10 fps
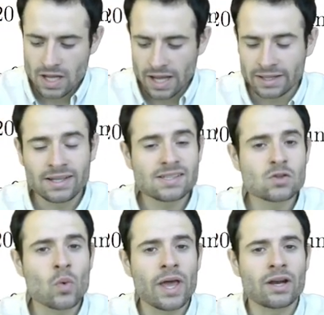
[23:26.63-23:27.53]
And this
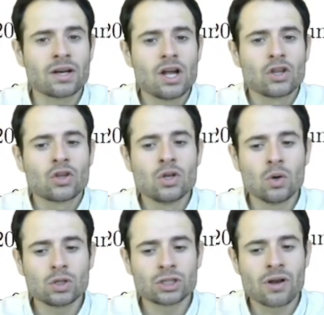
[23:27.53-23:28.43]
is where the
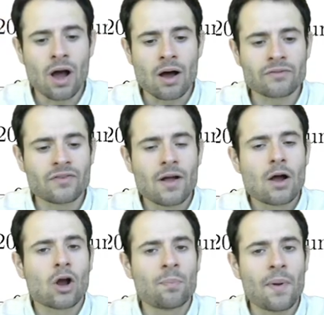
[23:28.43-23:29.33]
notion of
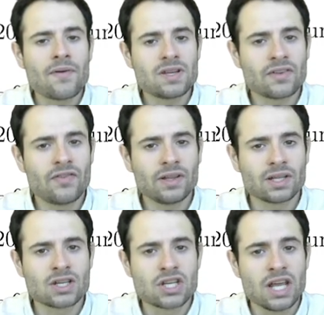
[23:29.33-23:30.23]
comparative
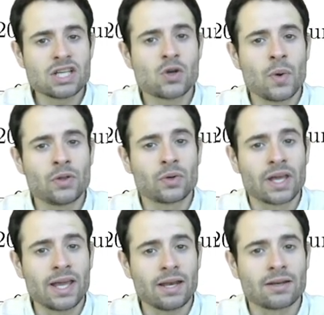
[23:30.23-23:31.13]
advantage is going to
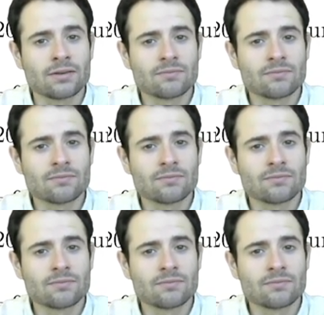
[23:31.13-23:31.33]
kick in.